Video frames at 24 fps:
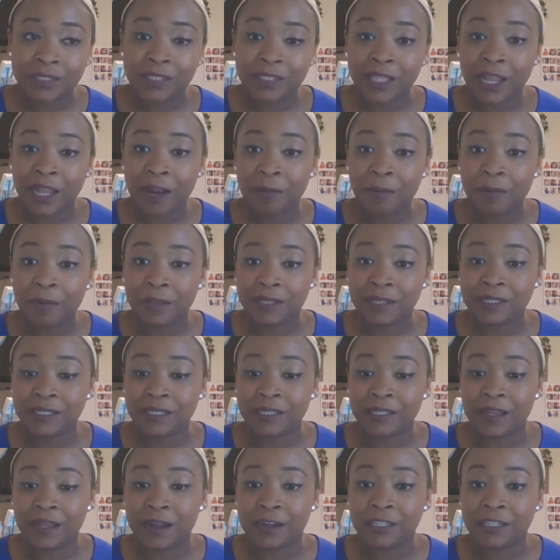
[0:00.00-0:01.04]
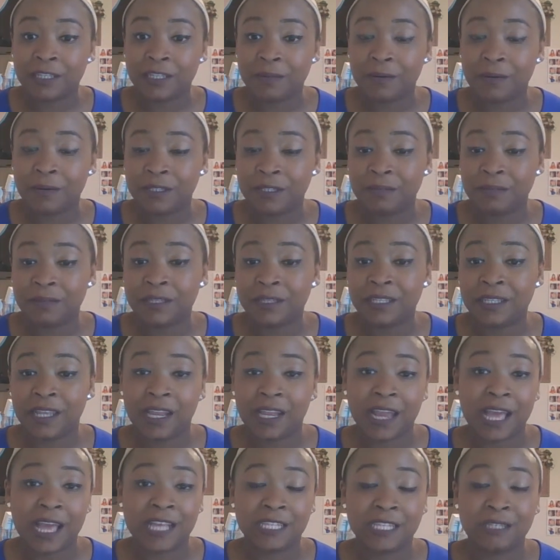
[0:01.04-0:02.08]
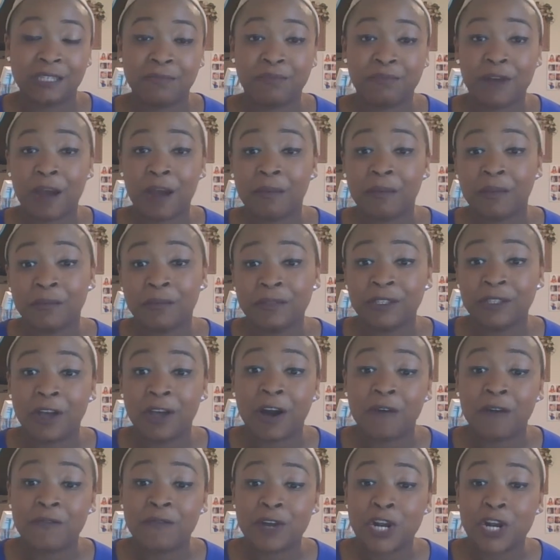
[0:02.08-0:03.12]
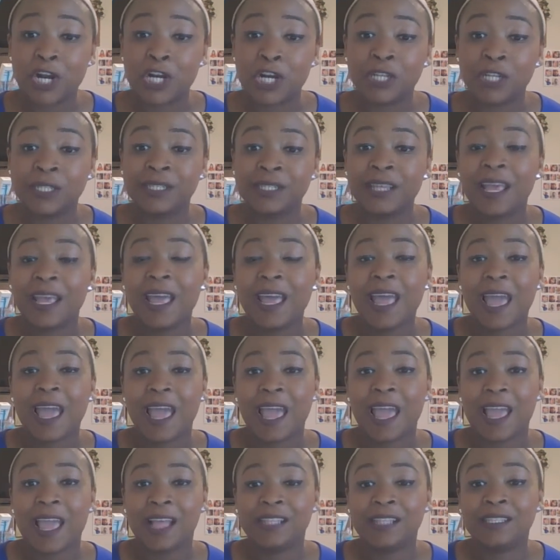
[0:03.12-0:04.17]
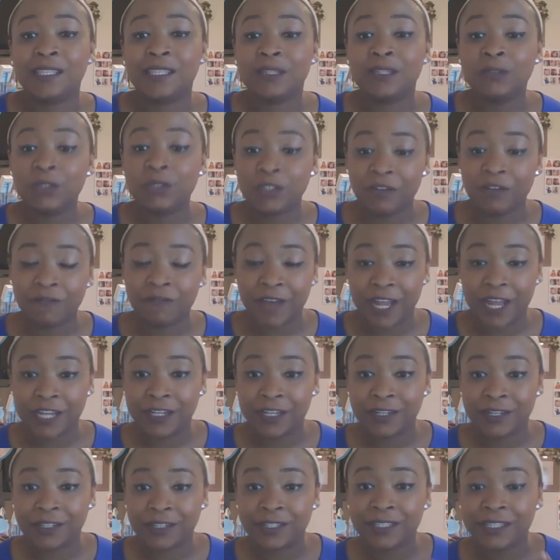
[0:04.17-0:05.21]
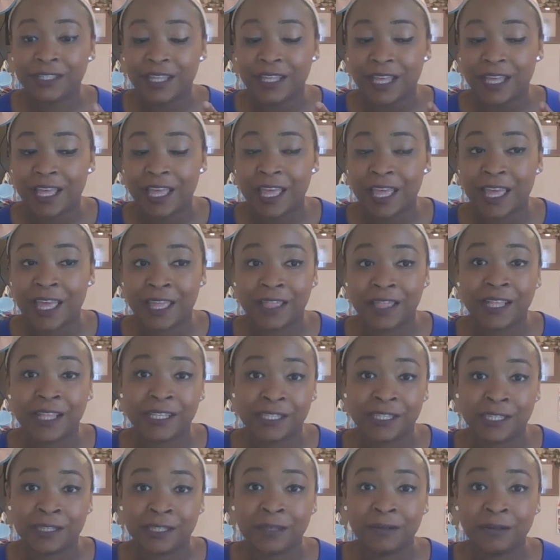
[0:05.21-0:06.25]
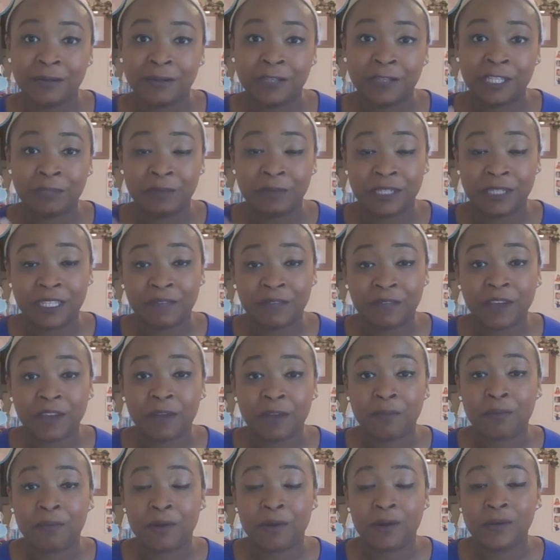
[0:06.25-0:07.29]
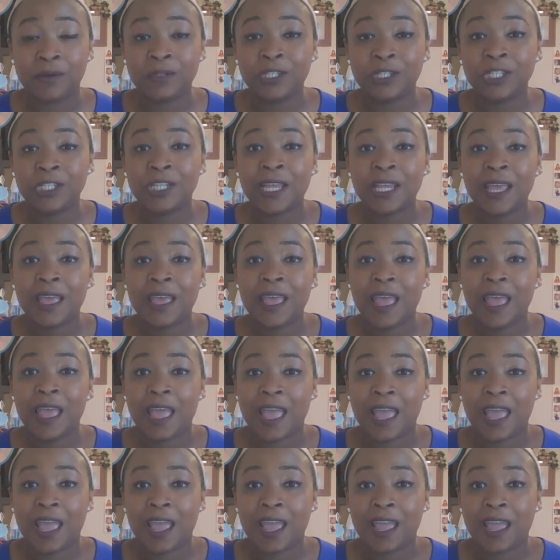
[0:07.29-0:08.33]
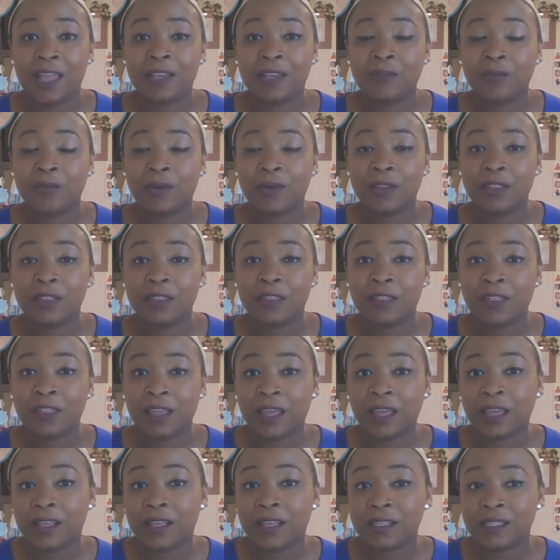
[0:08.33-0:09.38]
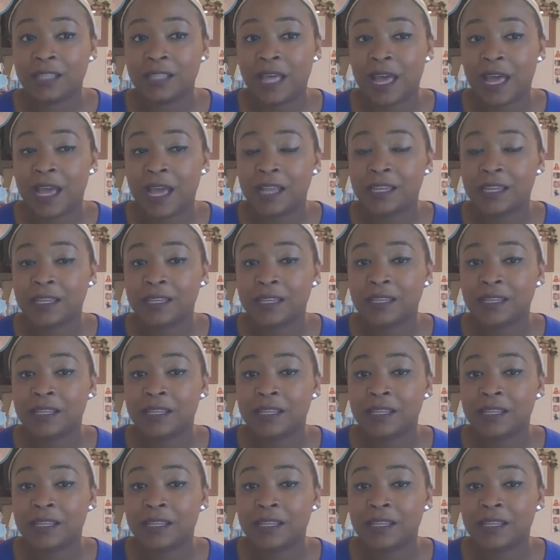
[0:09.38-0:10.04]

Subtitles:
Therapists are supposed to be seen as problem solvers and solution finders in this specific approach. And one of the things that